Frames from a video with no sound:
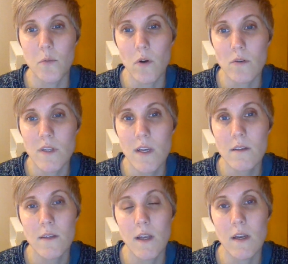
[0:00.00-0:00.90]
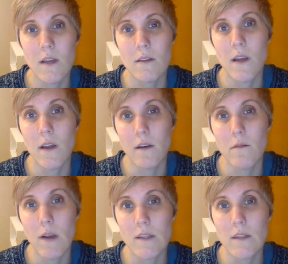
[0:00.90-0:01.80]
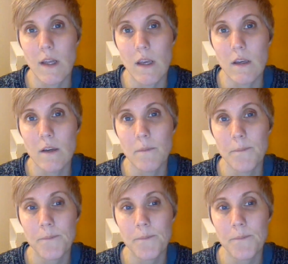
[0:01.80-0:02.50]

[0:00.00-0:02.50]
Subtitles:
process, and it is unChristlike.